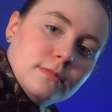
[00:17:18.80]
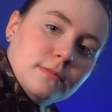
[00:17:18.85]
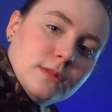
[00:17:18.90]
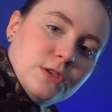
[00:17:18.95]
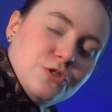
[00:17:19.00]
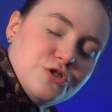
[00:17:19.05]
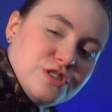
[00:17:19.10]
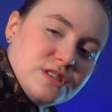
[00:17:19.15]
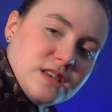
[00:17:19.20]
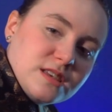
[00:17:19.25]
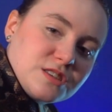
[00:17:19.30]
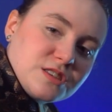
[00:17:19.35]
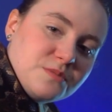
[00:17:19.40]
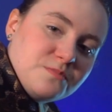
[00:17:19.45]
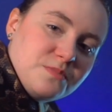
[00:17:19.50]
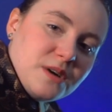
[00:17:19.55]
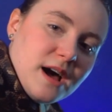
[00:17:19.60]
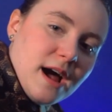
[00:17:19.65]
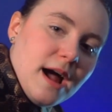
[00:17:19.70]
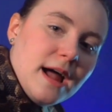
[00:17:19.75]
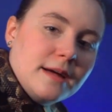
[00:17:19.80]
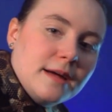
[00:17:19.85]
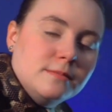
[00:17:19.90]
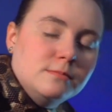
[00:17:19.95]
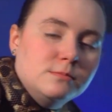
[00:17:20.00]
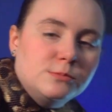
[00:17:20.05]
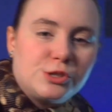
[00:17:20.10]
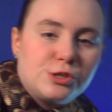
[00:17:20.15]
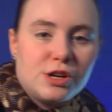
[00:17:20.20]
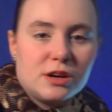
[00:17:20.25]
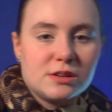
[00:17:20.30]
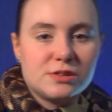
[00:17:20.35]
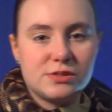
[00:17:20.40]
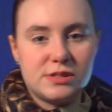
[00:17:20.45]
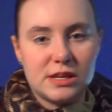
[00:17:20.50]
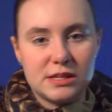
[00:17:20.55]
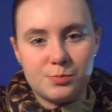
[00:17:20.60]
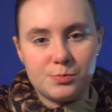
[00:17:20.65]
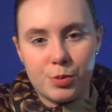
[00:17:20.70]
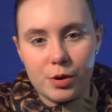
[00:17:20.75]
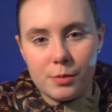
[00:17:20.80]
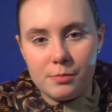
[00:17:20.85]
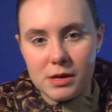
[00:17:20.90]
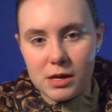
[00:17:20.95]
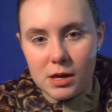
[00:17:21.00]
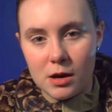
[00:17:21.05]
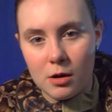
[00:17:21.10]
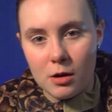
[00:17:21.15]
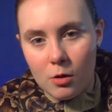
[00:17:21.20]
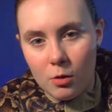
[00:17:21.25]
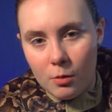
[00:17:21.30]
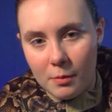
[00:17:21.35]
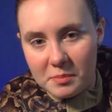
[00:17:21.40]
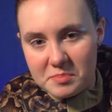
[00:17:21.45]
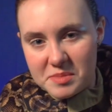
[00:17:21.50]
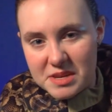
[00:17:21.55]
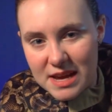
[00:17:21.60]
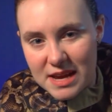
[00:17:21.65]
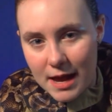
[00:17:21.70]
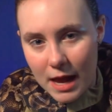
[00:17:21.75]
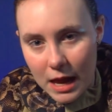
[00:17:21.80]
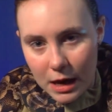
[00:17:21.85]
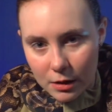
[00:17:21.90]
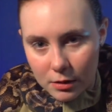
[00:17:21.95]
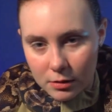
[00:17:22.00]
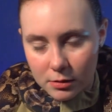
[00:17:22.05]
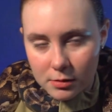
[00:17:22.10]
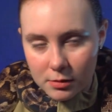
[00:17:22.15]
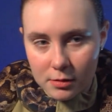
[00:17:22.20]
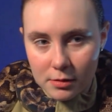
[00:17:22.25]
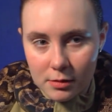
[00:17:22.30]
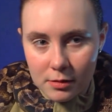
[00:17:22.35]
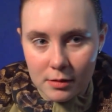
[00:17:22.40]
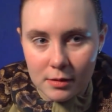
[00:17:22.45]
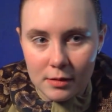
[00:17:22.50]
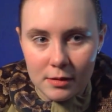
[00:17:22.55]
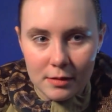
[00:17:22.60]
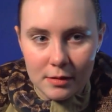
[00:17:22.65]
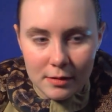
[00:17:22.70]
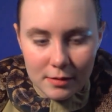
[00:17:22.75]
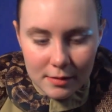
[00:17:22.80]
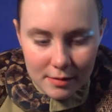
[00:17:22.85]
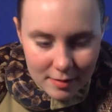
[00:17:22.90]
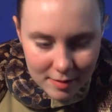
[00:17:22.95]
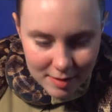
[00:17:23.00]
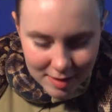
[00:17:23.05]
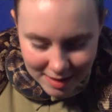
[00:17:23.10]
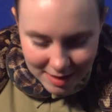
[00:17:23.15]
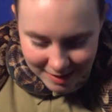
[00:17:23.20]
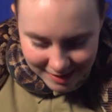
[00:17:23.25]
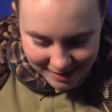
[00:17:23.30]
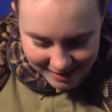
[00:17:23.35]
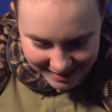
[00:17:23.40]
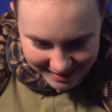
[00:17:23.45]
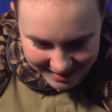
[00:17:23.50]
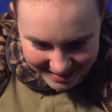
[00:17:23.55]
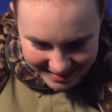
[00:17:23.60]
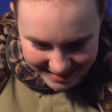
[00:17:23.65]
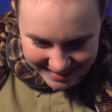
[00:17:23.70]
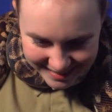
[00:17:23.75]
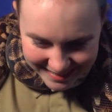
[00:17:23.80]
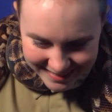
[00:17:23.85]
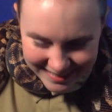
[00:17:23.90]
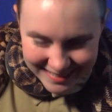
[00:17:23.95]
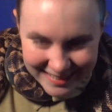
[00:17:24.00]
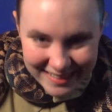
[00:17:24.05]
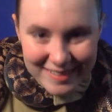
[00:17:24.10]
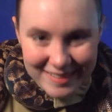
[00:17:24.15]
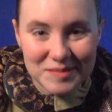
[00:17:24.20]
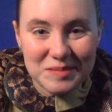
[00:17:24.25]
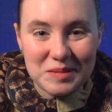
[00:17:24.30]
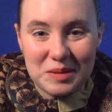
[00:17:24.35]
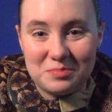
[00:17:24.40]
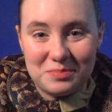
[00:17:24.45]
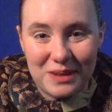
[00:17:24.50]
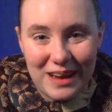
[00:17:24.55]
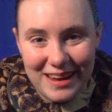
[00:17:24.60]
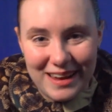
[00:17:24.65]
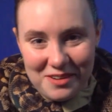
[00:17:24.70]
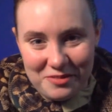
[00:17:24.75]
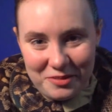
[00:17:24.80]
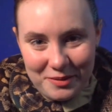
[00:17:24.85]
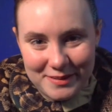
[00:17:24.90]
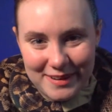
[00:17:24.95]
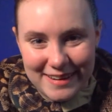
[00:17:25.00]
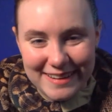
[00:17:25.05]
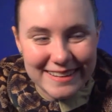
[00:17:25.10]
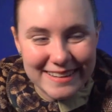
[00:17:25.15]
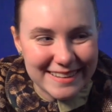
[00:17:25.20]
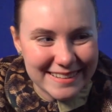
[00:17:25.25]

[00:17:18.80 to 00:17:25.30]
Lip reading: She says goodbye. She also says, put me home, tag. Bye, everyone.